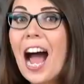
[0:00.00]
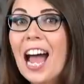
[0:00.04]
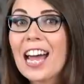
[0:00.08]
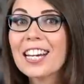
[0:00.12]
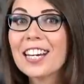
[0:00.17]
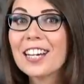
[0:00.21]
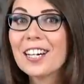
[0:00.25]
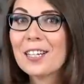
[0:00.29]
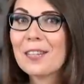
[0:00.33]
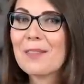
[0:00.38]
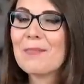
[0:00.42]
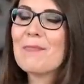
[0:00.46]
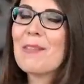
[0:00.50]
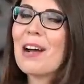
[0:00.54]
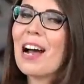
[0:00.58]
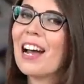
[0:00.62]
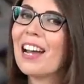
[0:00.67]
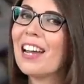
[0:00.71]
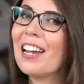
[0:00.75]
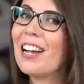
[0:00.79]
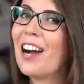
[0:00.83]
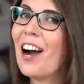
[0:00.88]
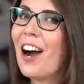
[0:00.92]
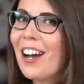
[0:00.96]
I got
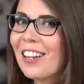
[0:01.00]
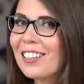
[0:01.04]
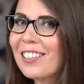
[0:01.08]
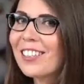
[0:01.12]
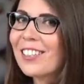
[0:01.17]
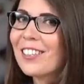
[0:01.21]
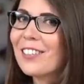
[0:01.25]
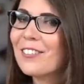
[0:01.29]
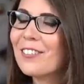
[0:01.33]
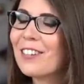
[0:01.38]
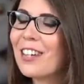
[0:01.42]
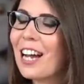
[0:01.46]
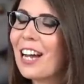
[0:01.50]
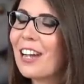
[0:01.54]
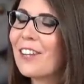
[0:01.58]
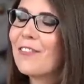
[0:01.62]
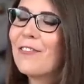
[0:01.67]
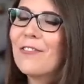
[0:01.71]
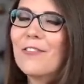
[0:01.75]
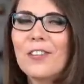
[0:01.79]
my hot glue gun